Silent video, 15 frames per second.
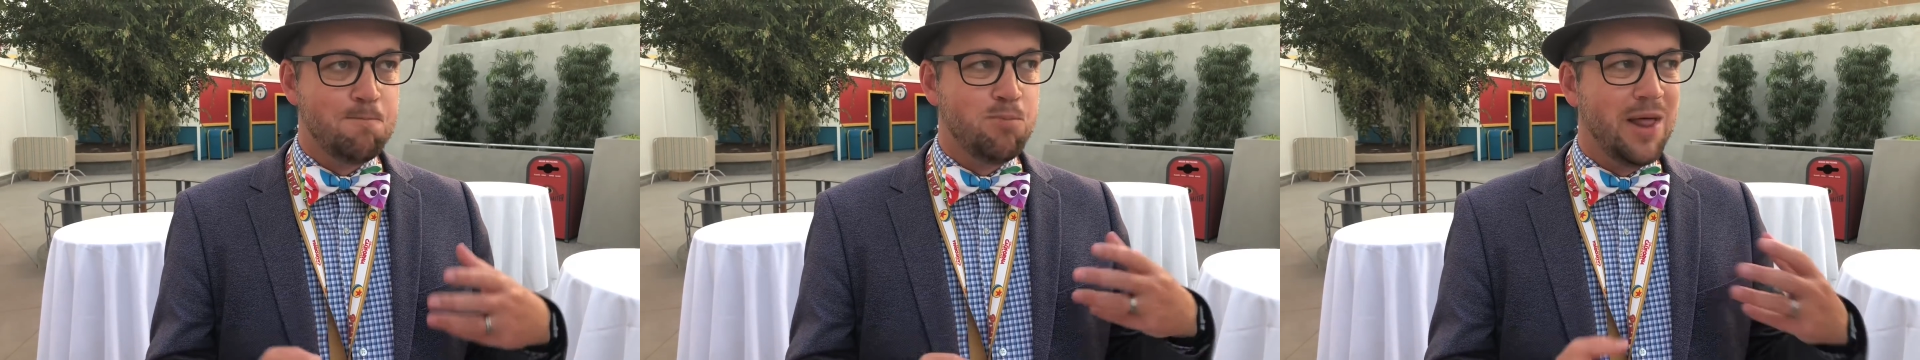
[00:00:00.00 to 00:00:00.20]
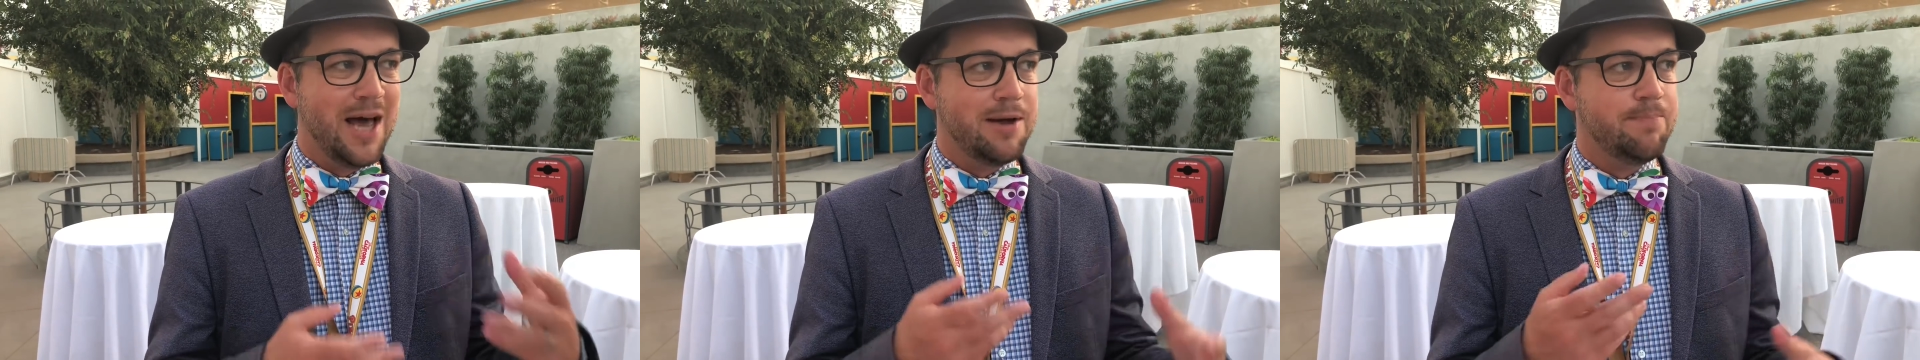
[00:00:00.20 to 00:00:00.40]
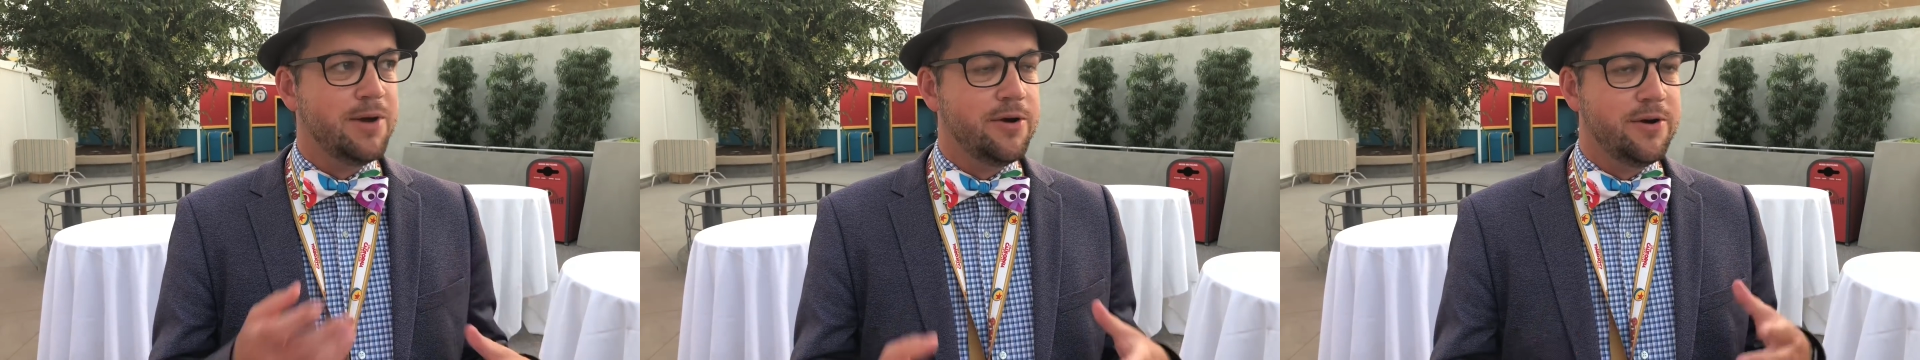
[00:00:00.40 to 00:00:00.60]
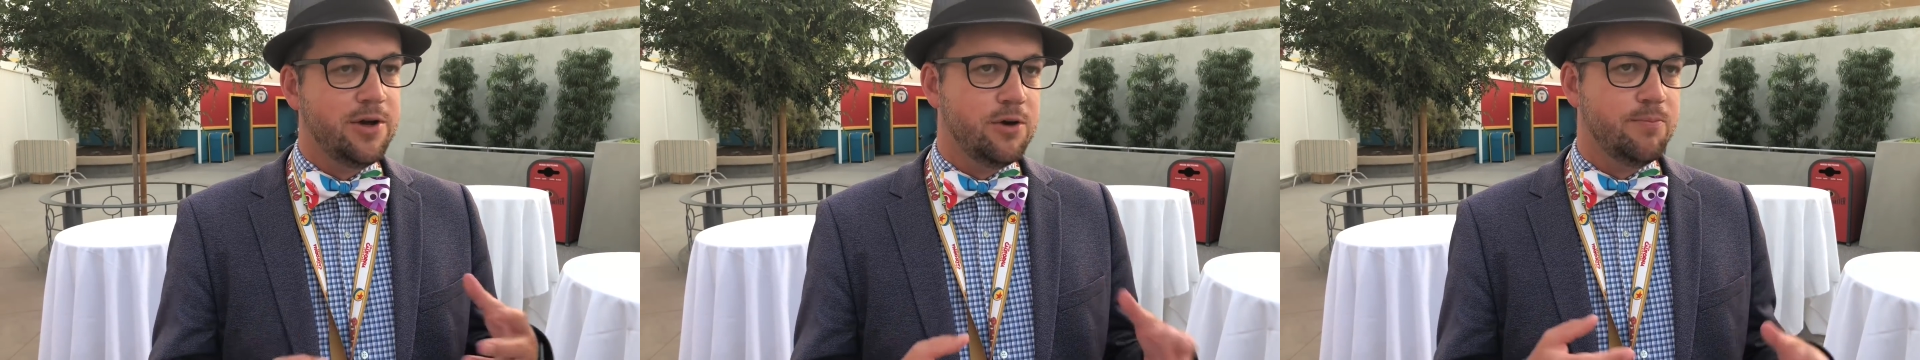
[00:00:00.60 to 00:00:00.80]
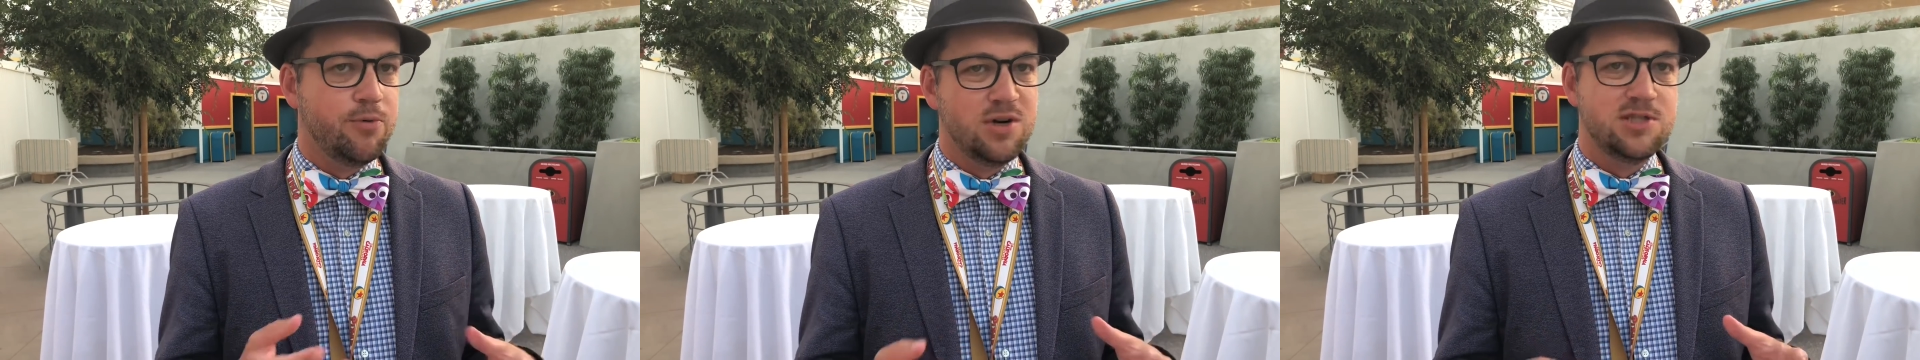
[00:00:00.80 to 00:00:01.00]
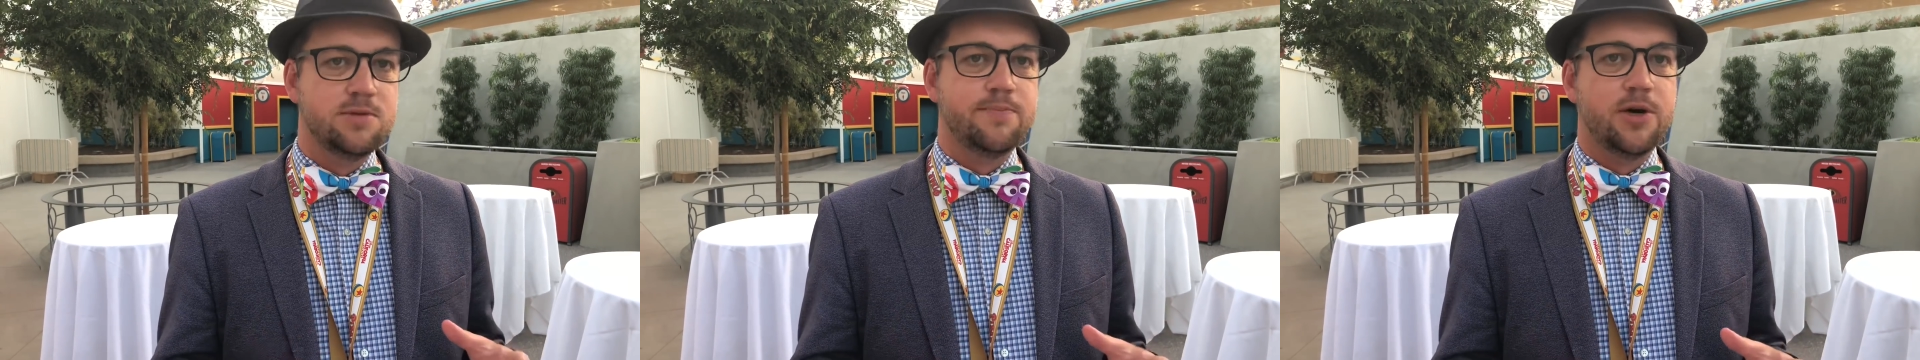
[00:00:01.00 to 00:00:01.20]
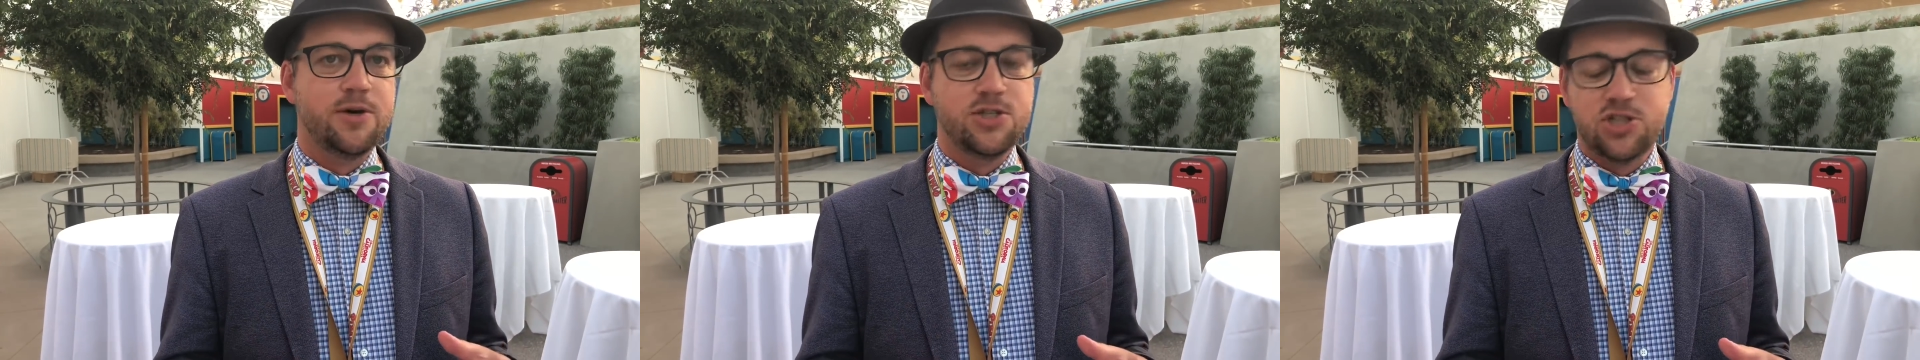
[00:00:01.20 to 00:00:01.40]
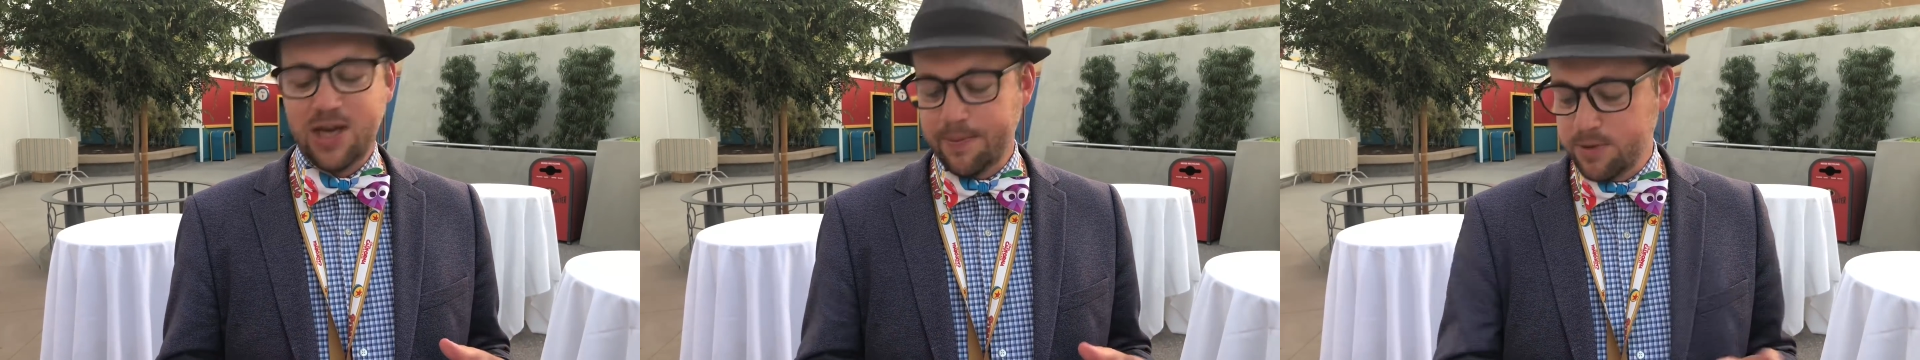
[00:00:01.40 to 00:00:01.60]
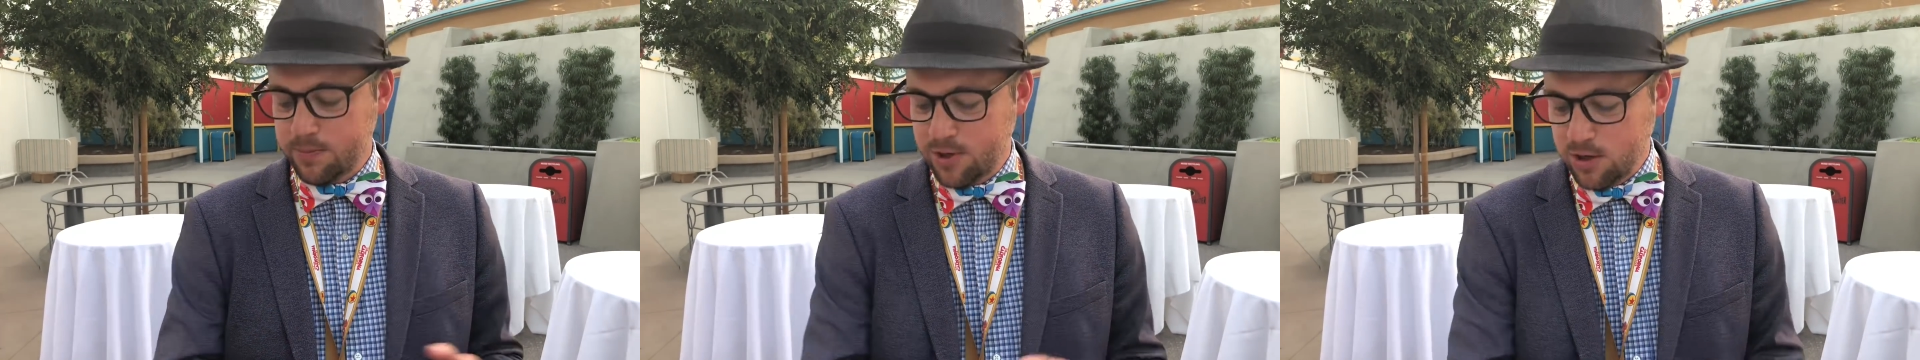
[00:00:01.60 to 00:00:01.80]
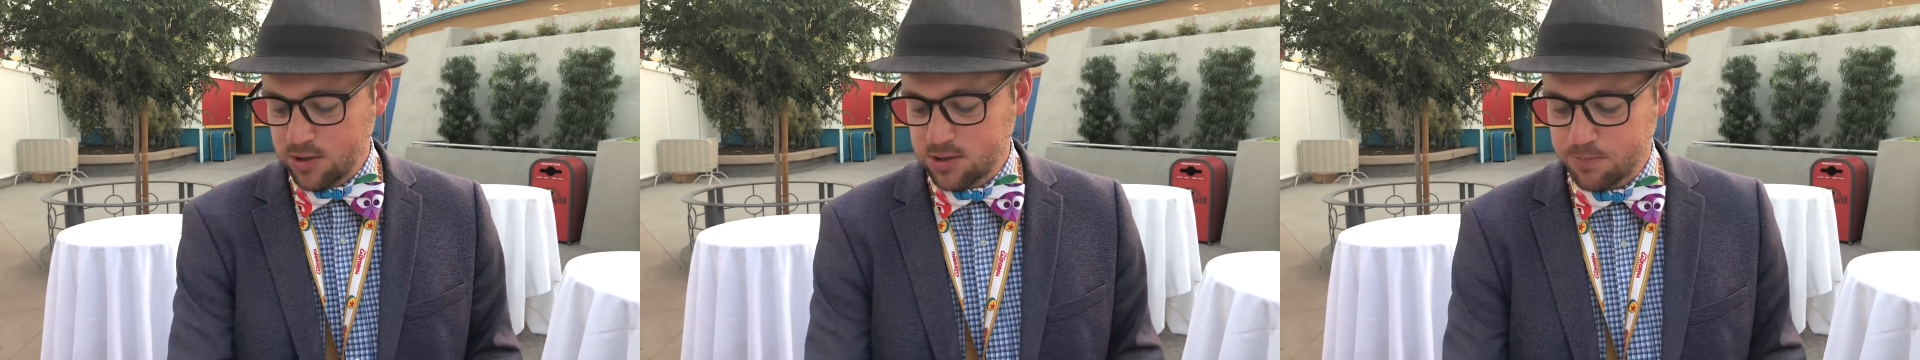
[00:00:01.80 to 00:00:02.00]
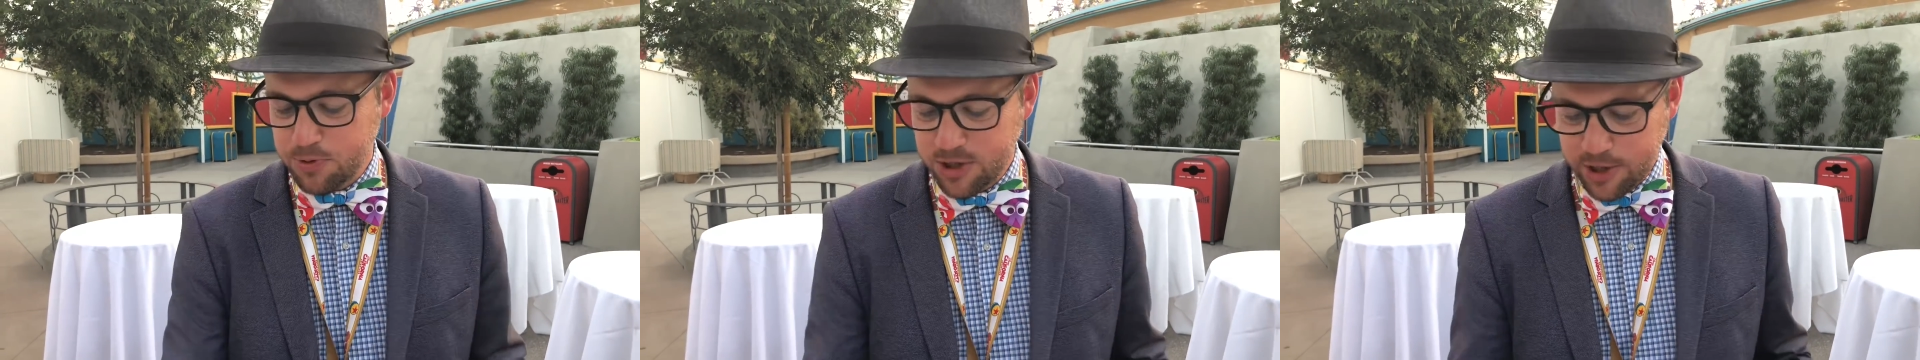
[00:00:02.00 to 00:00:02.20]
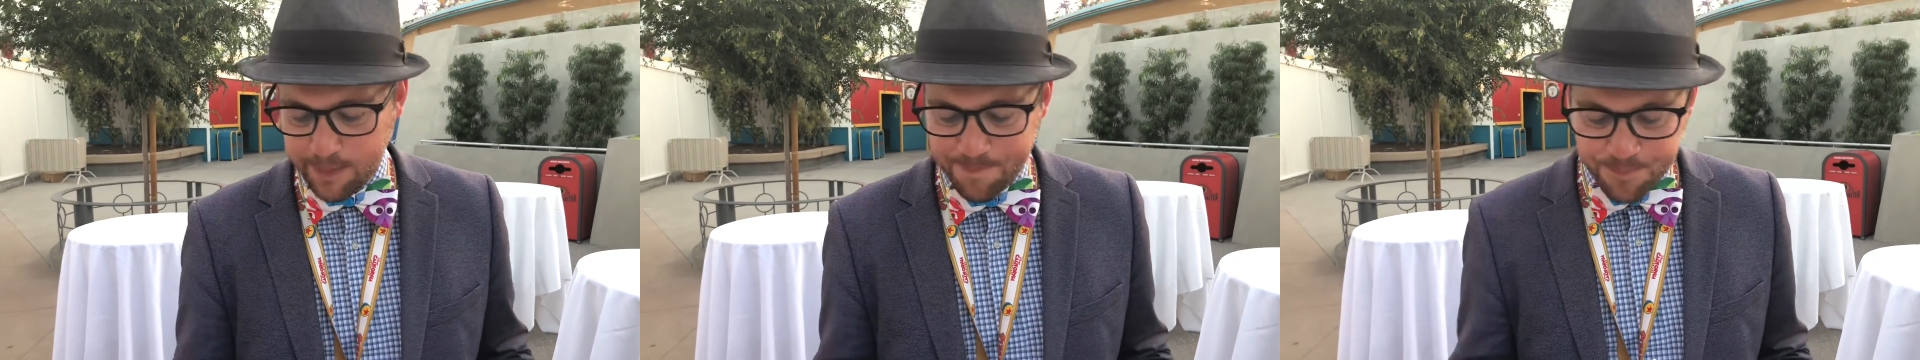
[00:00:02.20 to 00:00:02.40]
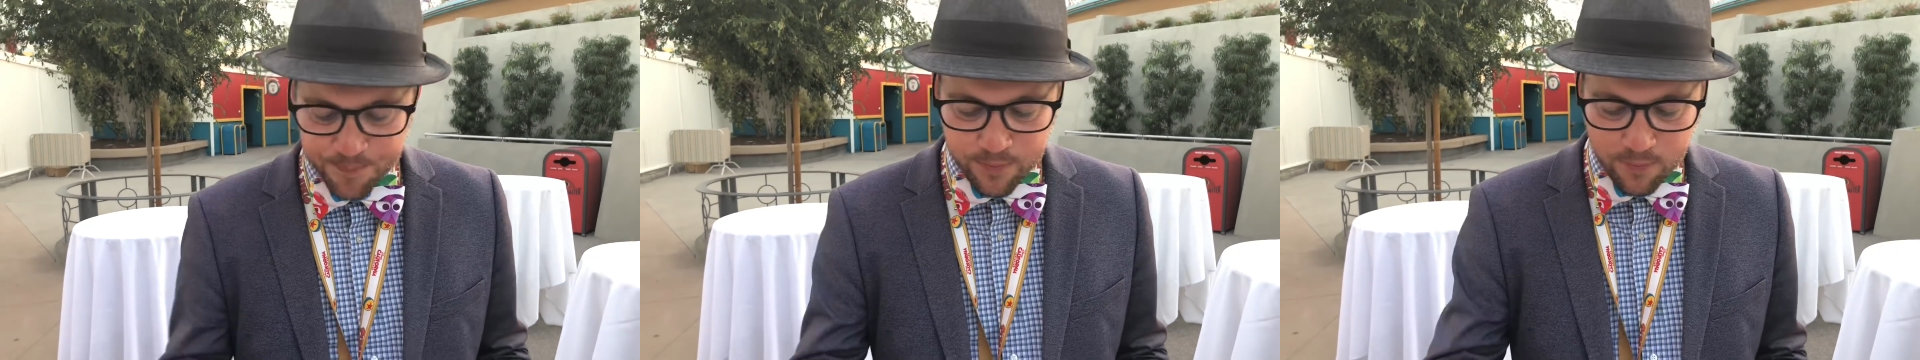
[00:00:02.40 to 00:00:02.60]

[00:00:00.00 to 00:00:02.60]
blackberry or boysenberry jam in the middle. It's pretty good.